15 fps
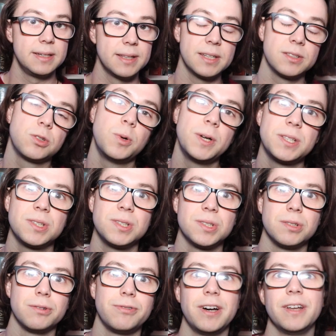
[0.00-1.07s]
That twist is
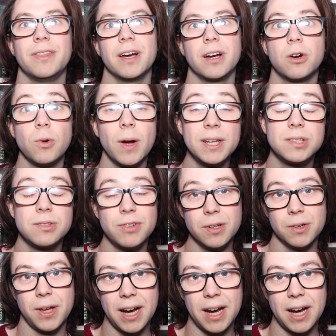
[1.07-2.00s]
the fact that Gracefield